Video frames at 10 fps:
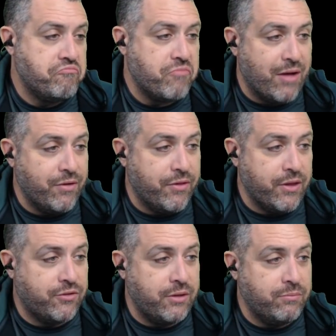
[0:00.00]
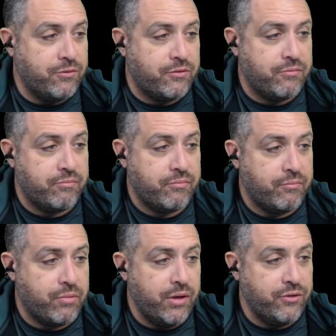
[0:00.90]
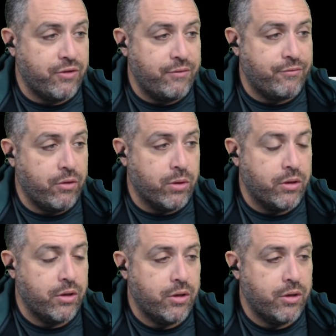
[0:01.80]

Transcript: everything seems pretty straightforward.